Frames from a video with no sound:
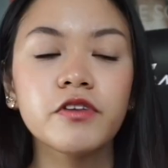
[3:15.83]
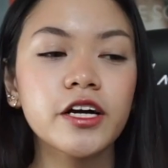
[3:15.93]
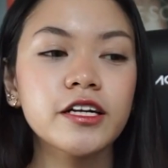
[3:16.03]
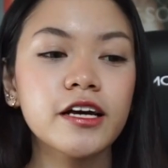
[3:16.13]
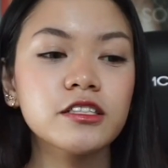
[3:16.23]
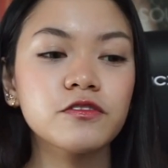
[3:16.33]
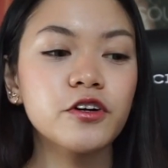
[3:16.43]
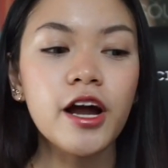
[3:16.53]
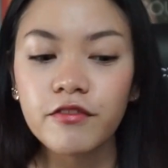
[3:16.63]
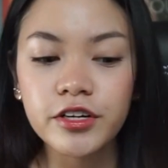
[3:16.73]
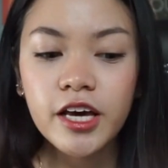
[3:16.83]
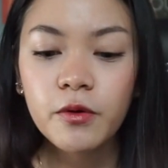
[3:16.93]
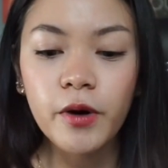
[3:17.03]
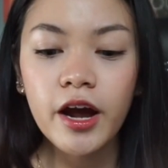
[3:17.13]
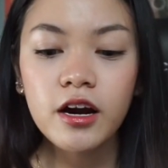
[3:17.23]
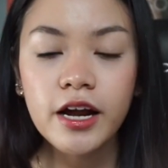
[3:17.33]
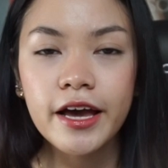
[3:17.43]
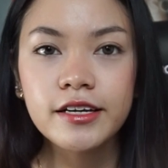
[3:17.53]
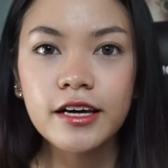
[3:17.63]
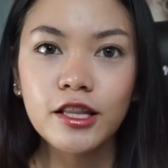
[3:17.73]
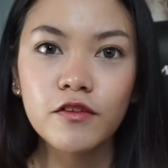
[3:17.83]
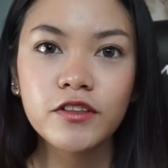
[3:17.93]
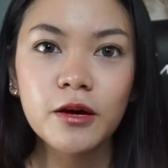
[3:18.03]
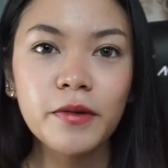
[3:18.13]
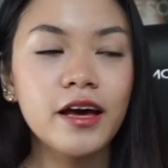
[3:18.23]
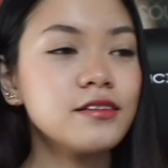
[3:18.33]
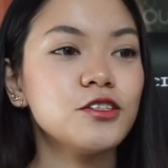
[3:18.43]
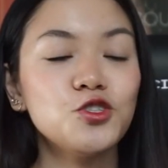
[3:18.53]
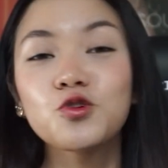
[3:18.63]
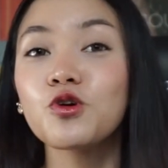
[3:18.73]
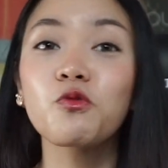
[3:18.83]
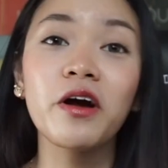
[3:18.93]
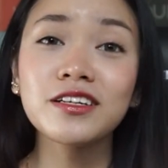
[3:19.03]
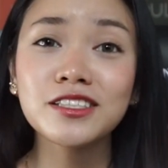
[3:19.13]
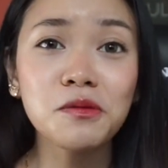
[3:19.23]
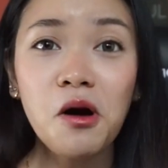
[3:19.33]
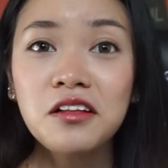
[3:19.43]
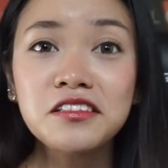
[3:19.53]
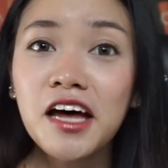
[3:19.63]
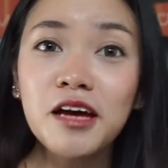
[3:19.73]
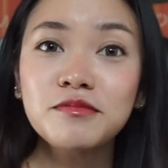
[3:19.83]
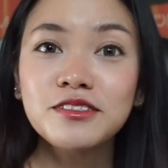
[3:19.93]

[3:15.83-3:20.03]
Very nice for everyday wear, and I love them, and Jungkook wears them all the time.